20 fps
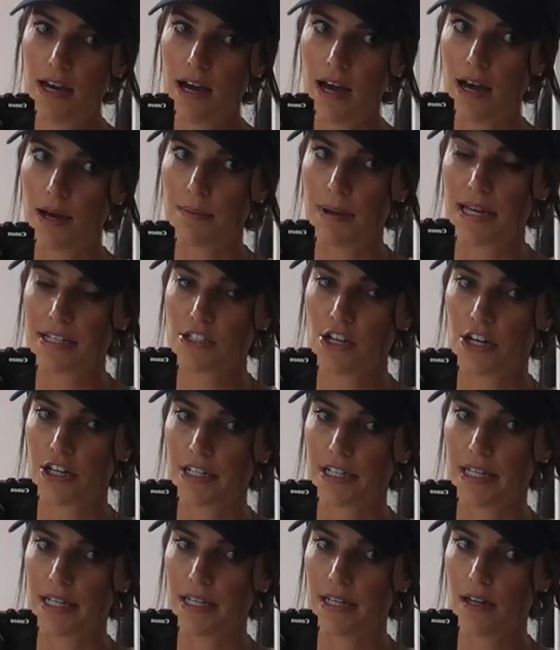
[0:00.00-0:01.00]
Uh, at
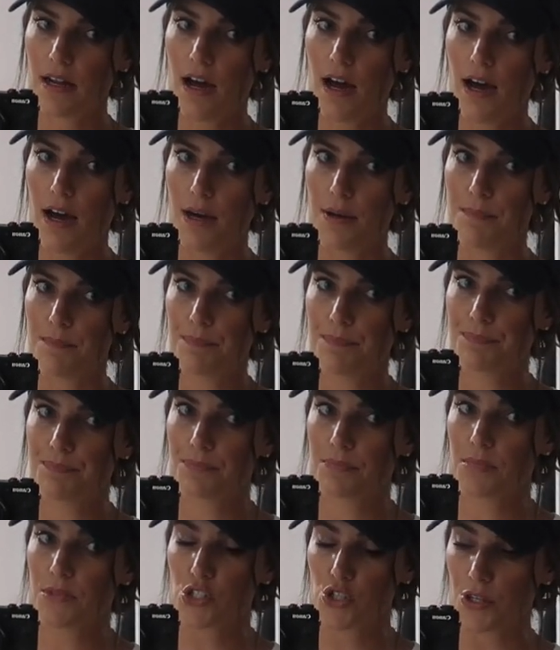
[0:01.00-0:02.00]
Target. Um,
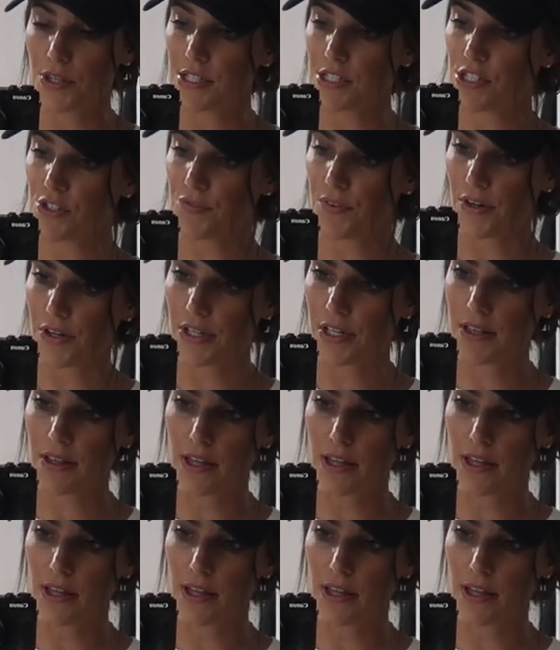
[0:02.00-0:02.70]
so this is very